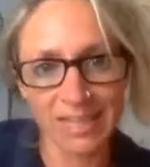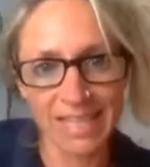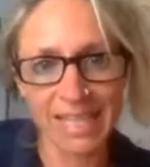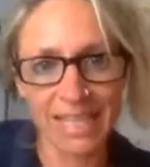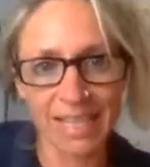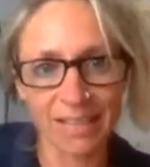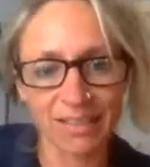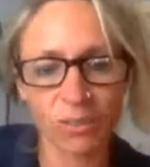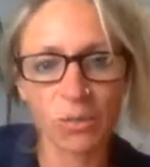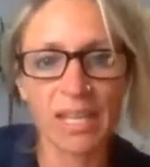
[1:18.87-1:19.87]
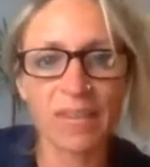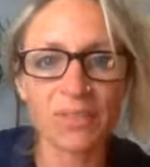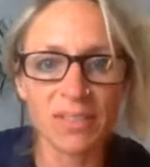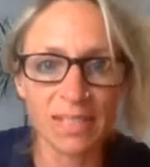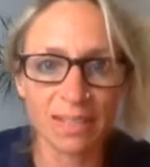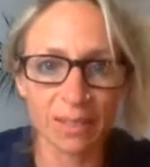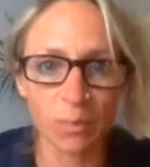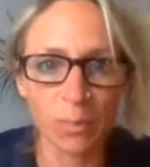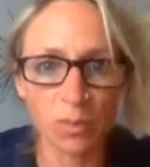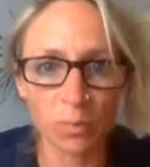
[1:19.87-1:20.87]
seen it, or they haven't seen that
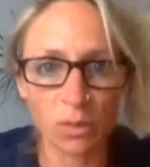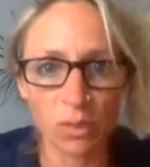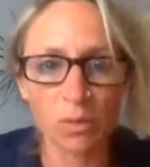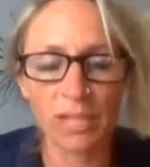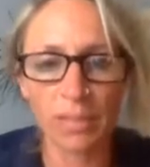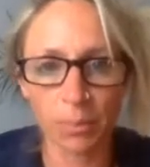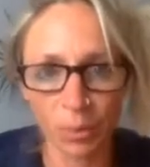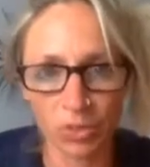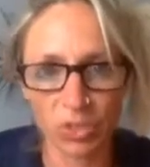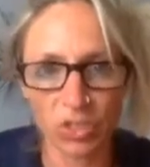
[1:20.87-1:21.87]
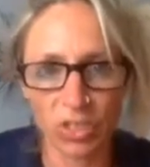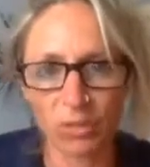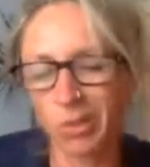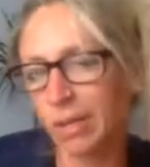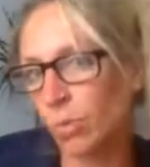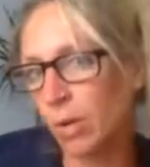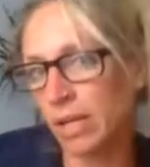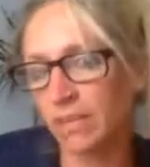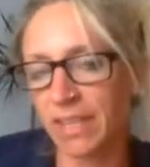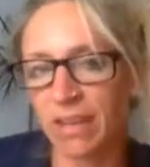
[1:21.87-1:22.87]
movement or that posture or that
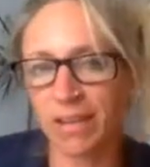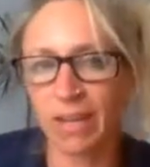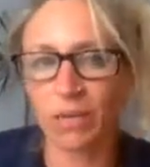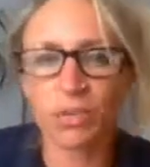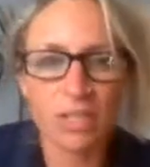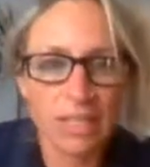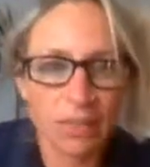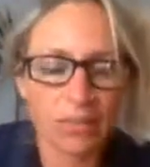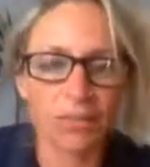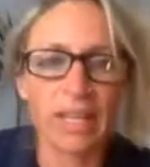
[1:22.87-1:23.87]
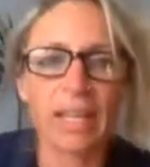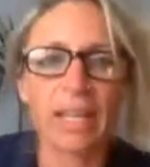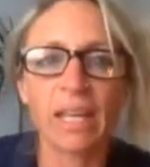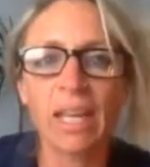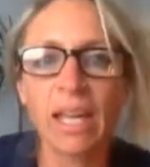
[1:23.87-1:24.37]
white of the eye or just a little flick,